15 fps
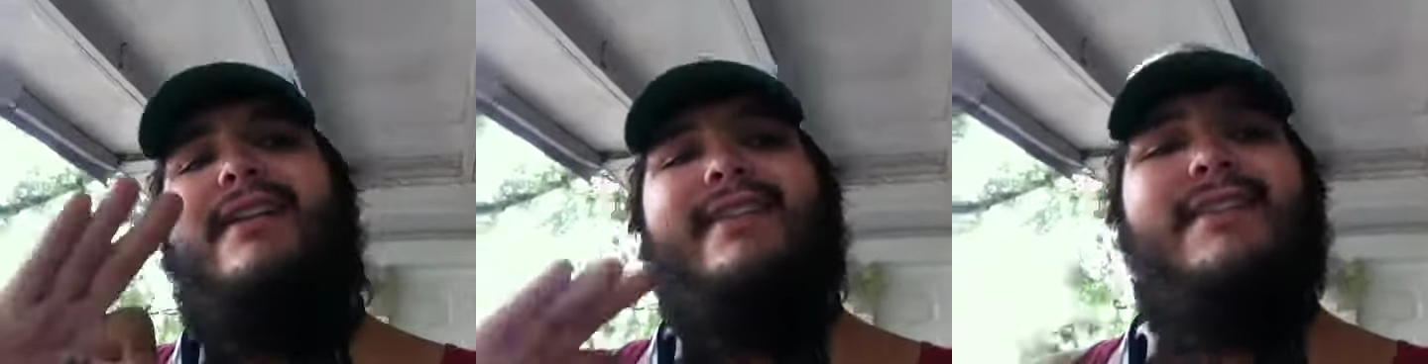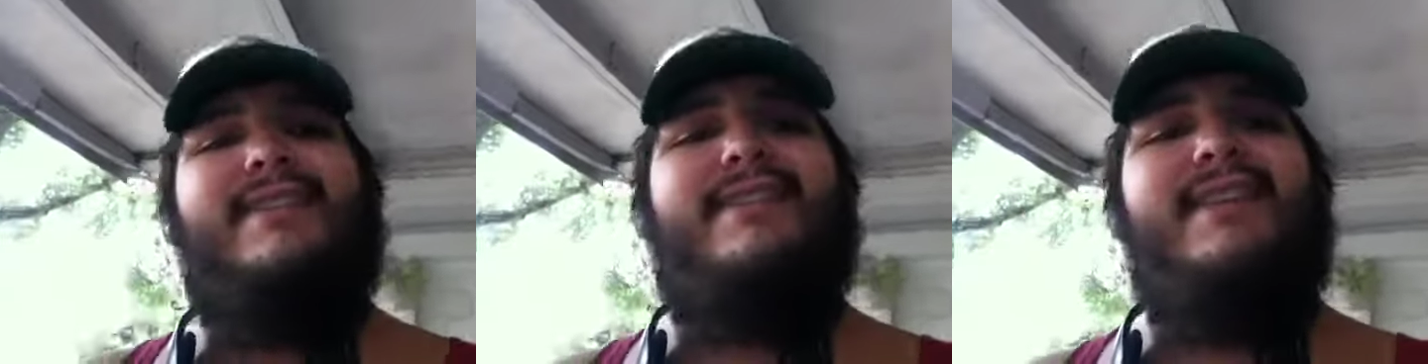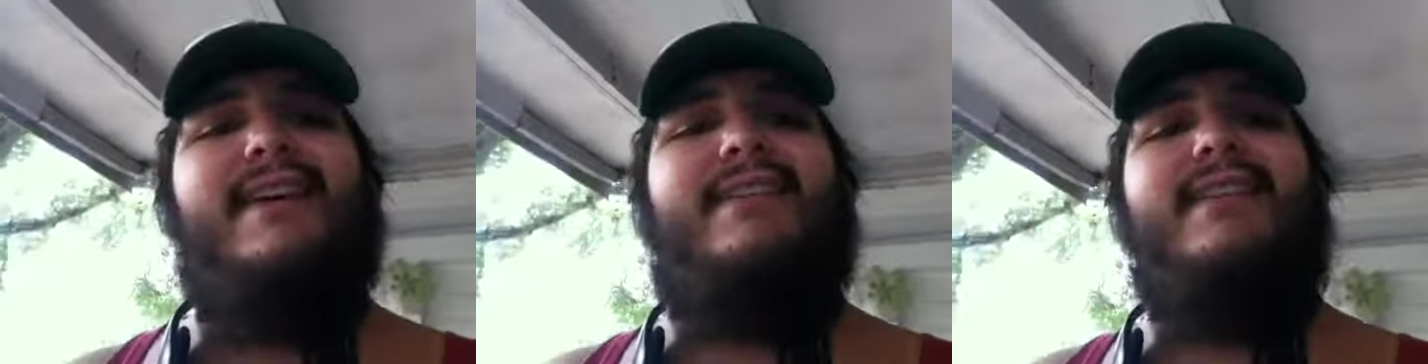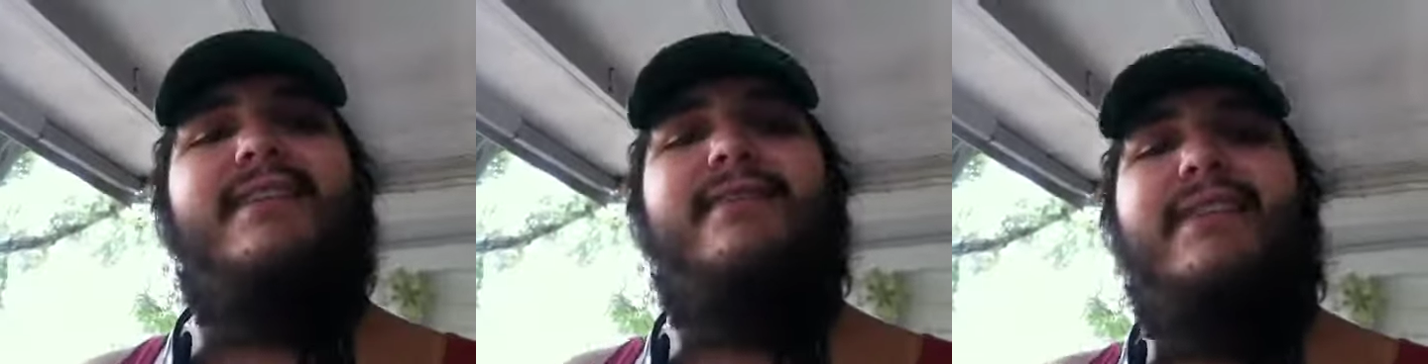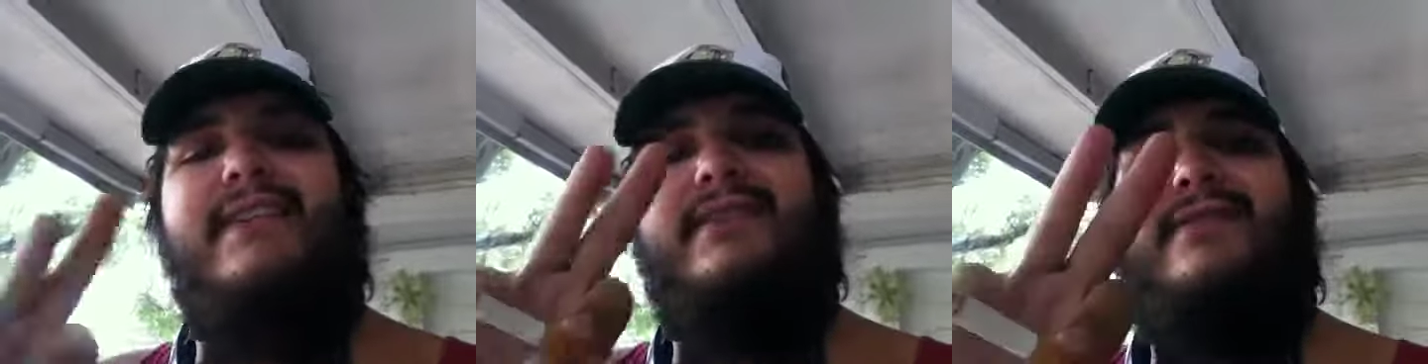The second
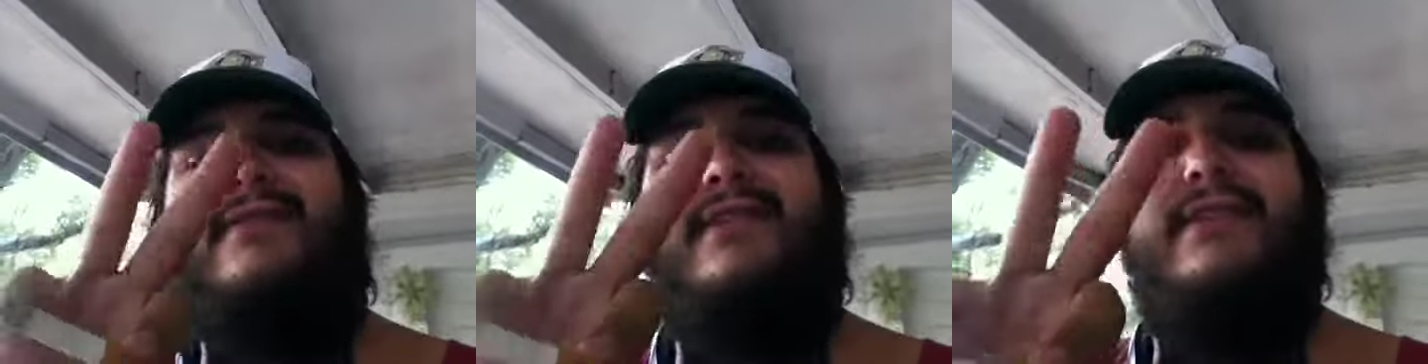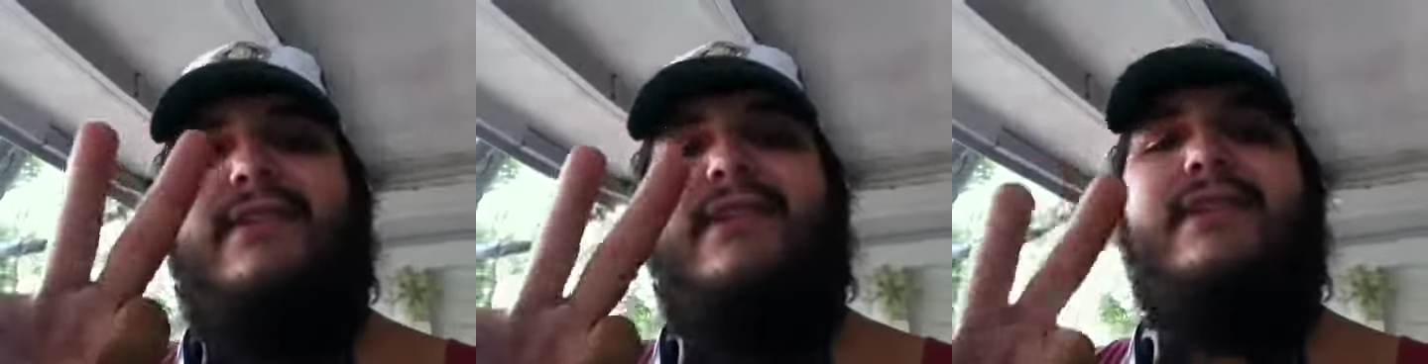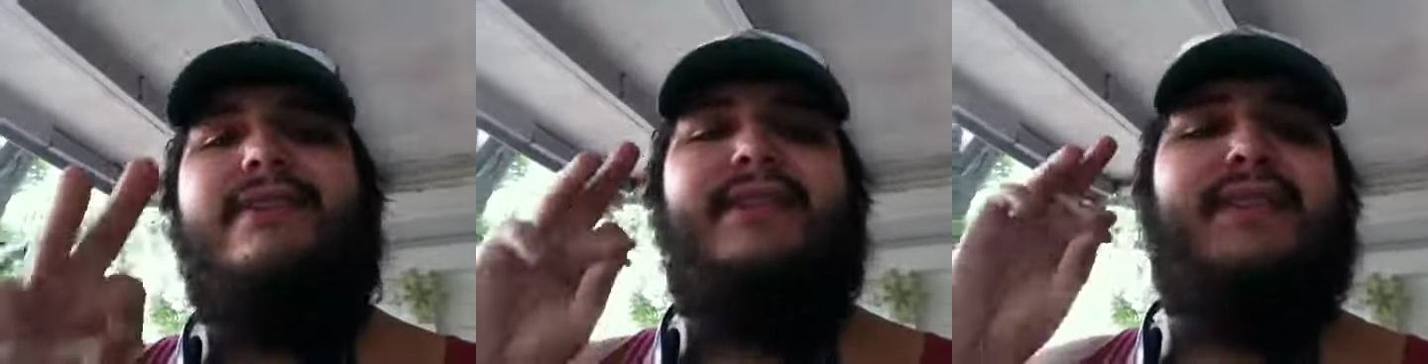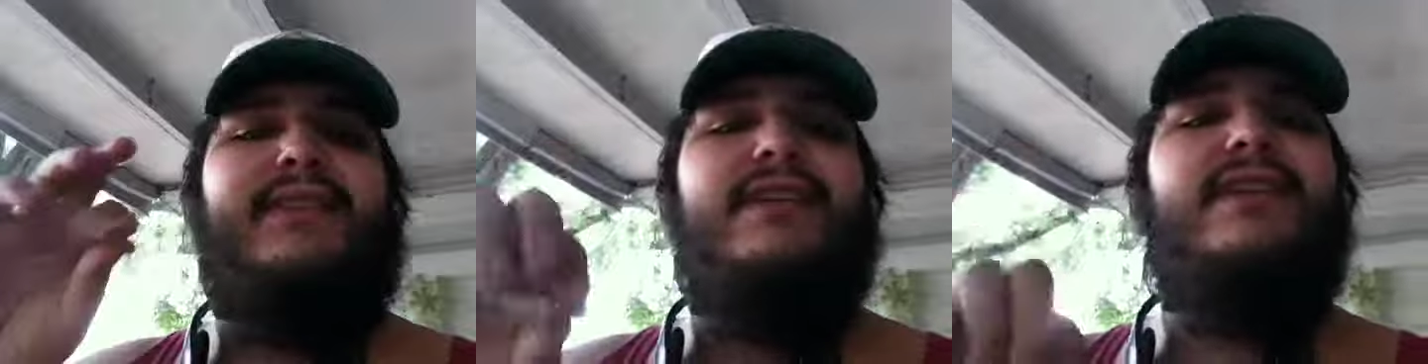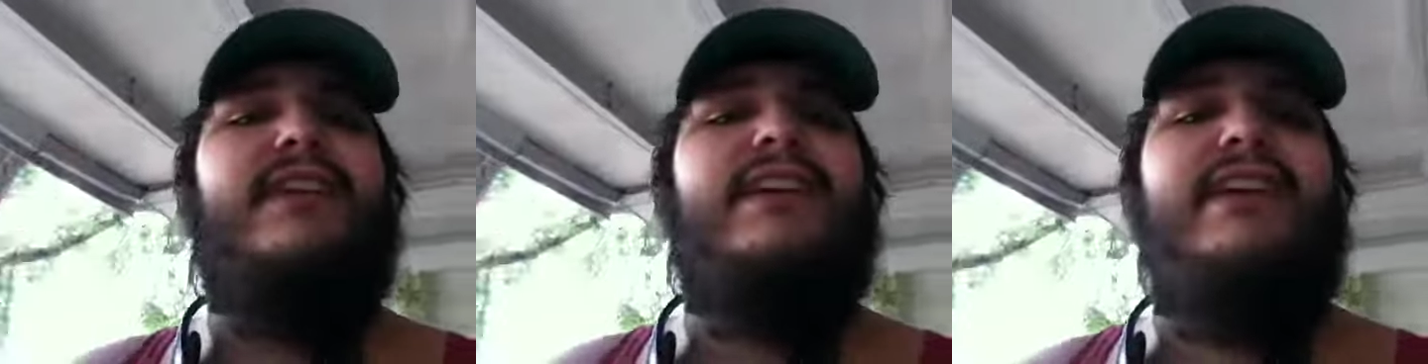of these 3 things that
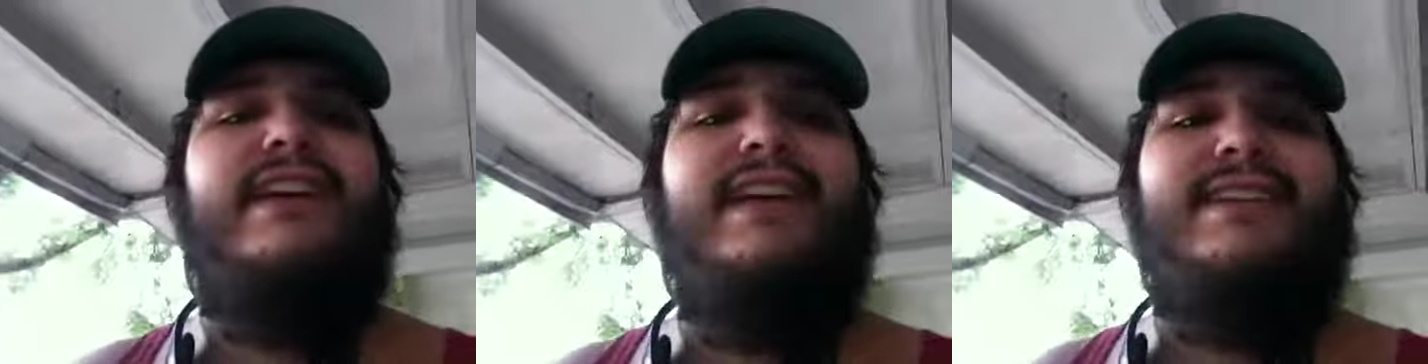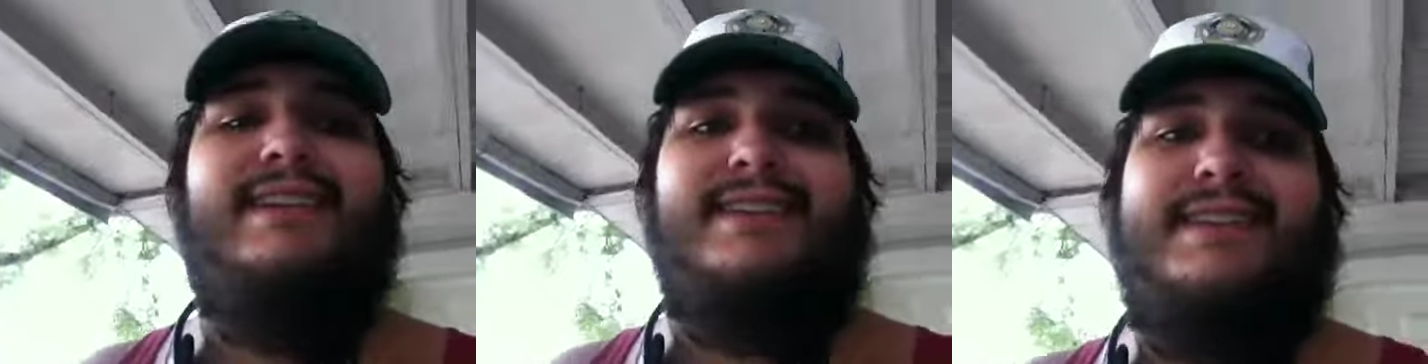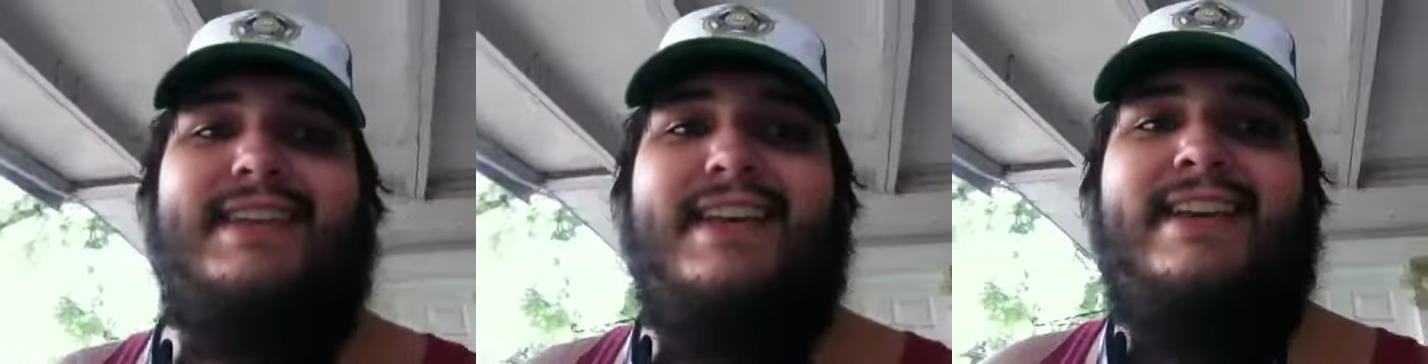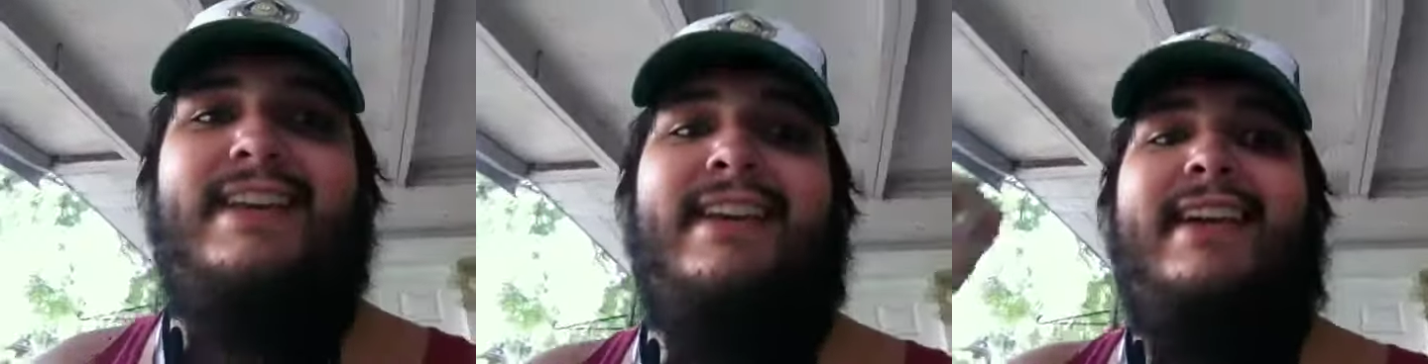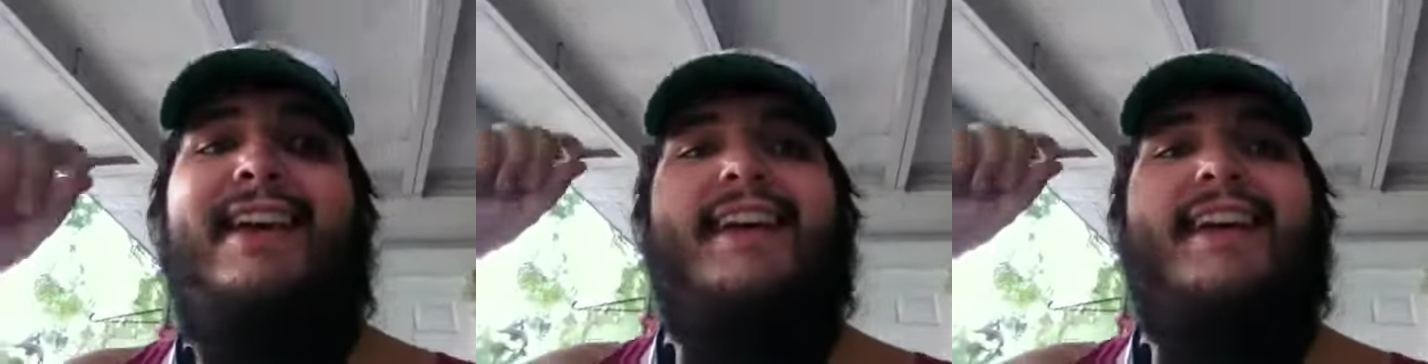you're going to need to see